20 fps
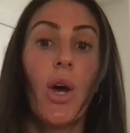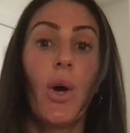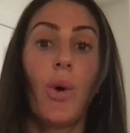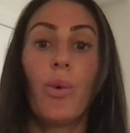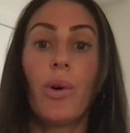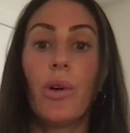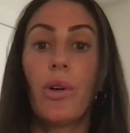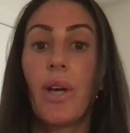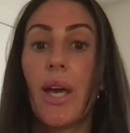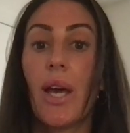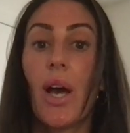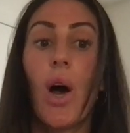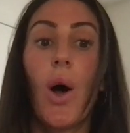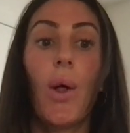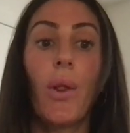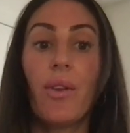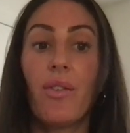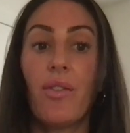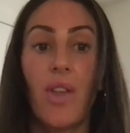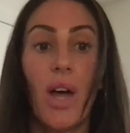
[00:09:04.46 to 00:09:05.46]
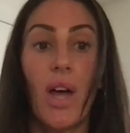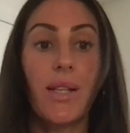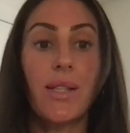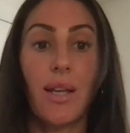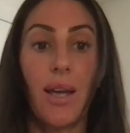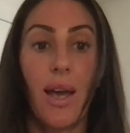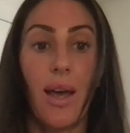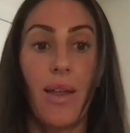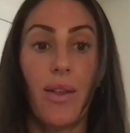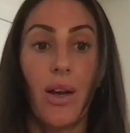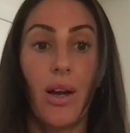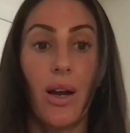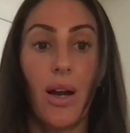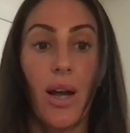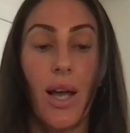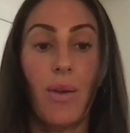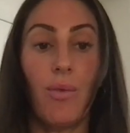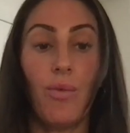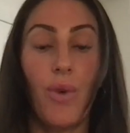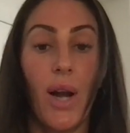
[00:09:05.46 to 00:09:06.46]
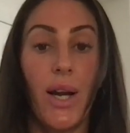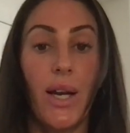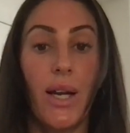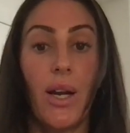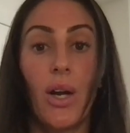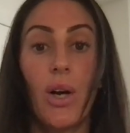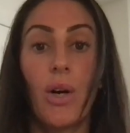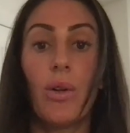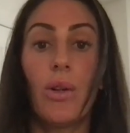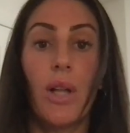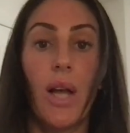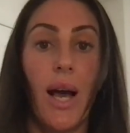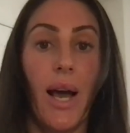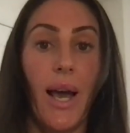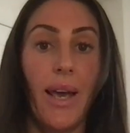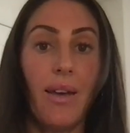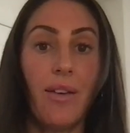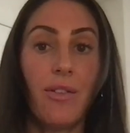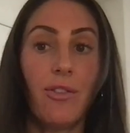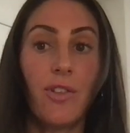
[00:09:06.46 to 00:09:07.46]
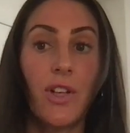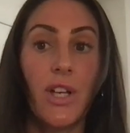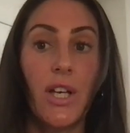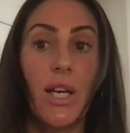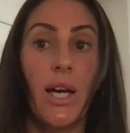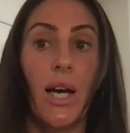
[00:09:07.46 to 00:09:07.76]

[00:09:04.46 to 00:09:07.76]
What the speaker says: we'll get all of that together and ready to go live.